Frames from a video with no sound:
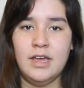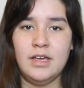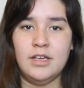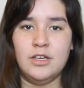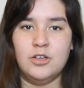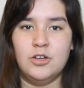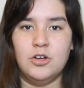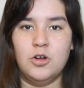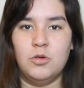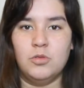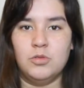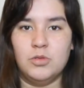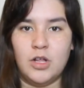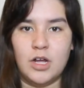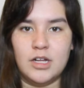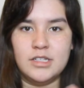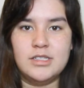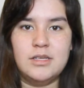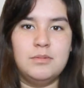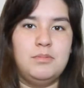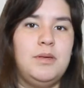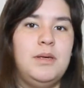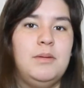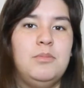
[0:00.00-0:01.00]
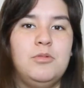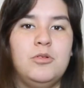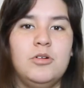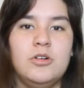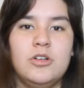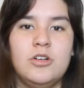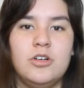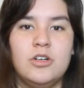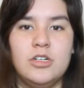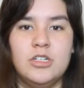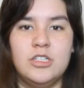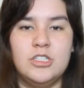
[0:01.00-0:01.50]
you know, lots of people
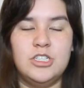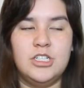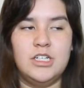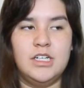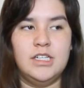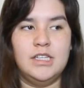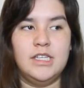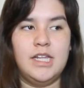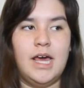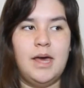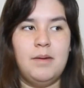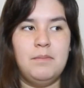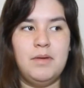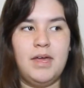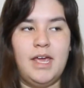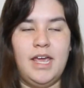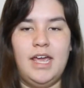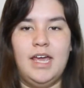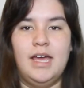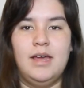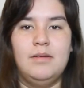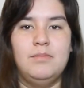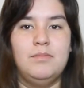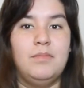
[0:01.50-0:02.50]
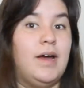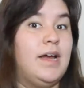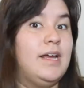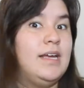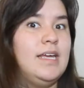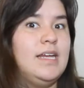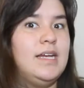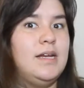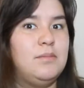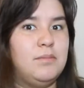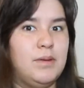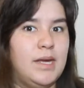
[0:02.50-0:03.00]
encouraging them and by
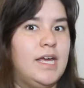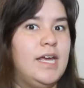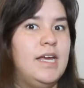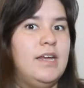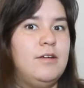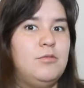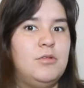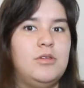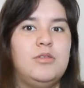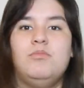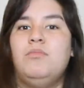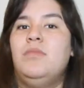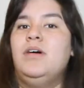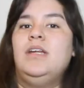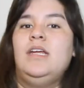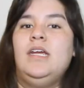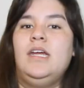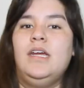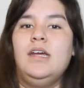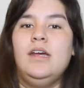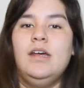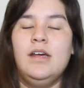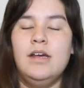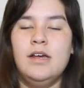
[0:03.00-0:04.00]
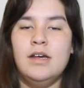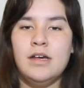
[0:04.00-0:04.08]
getting paid with money.